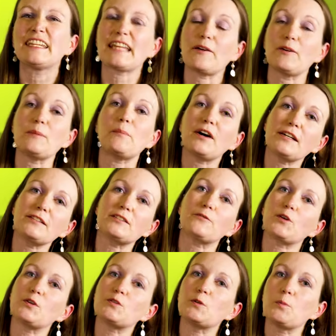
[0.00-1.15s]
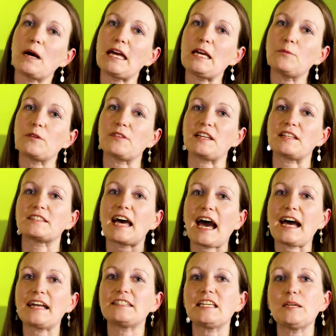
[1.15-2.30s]
Now, he might have got away with this
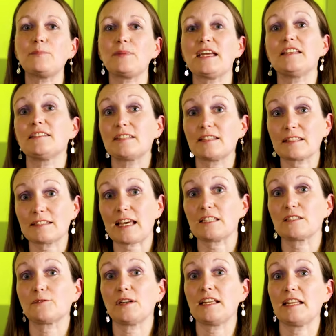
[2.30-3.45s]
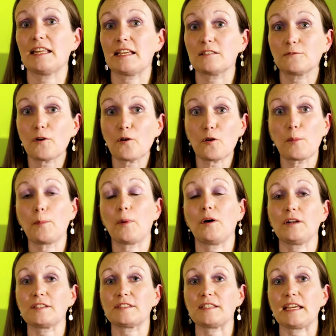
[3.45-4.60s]
had he been successful in his foreign
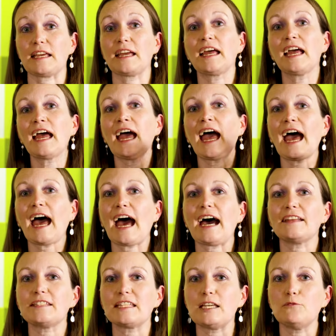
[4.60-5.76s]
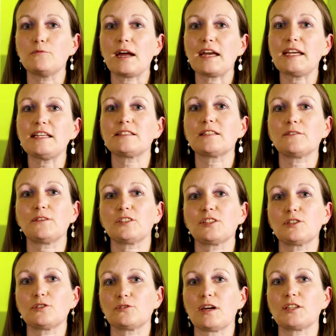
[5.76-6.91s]
policy, had he raised
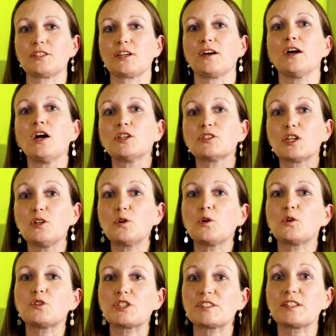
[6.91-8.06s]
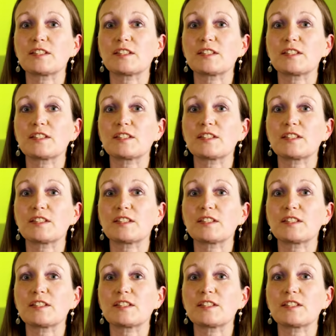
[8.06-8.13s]
sufficient treasure to launch a